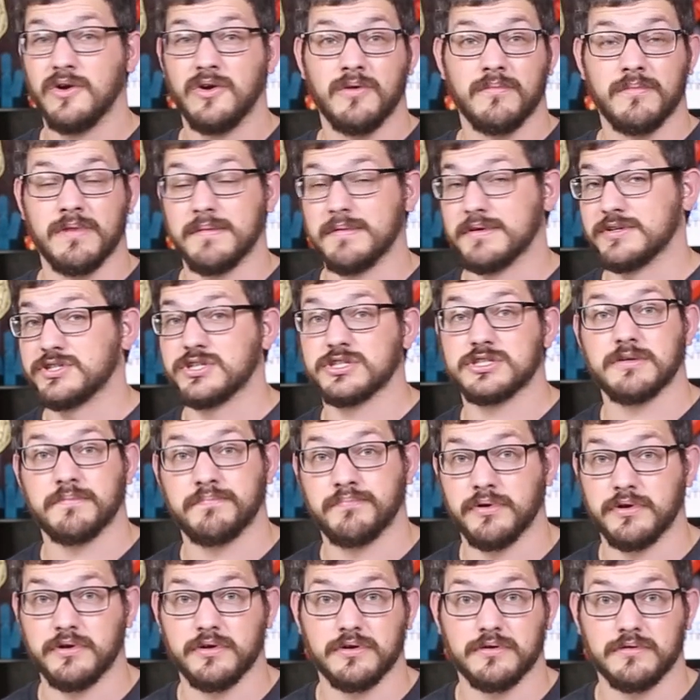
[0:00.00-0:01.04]
Maybe it's just a
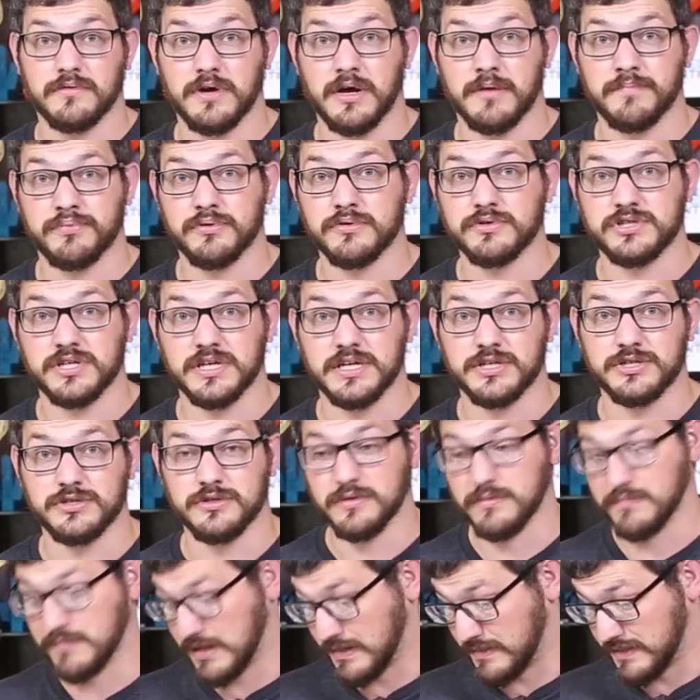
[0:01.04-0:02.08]
Prusa
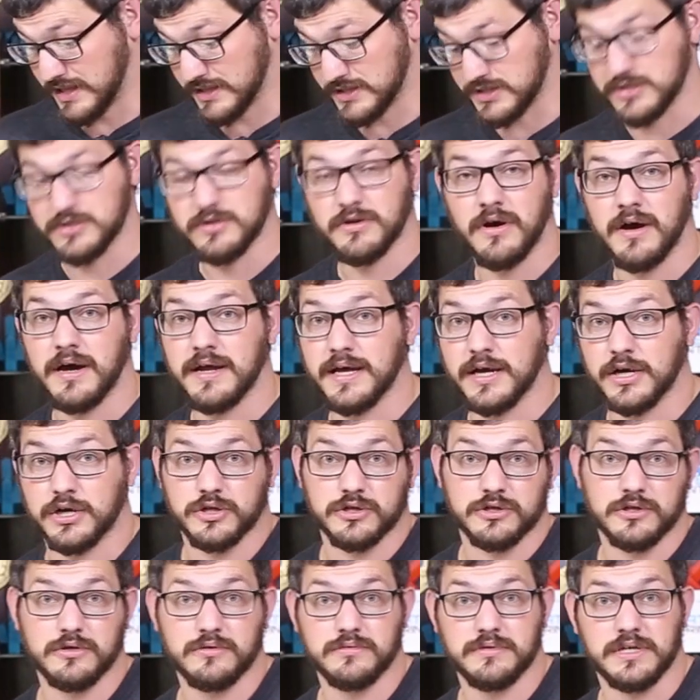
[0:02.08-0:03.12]
issue. Maybe that's not a
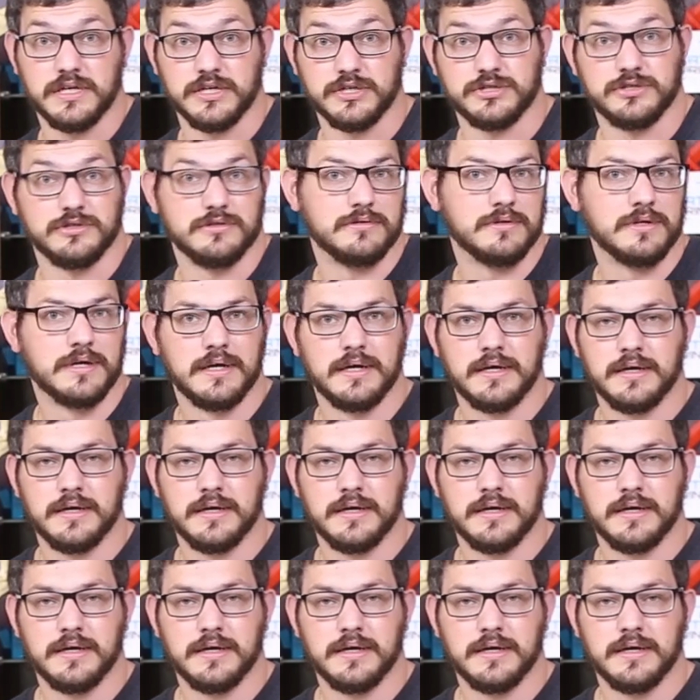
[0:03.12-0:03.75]
clone issue.